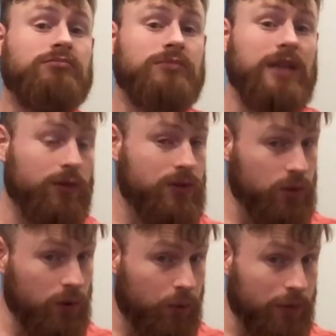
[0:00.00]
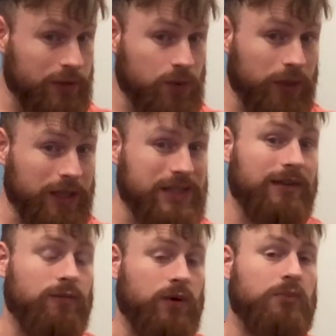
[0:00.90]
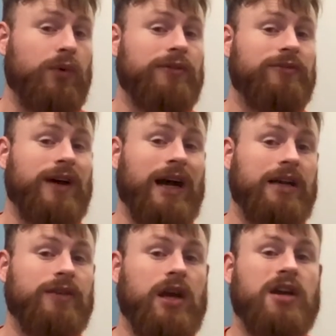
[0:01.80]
now 2 appointments a week instead of 1.5,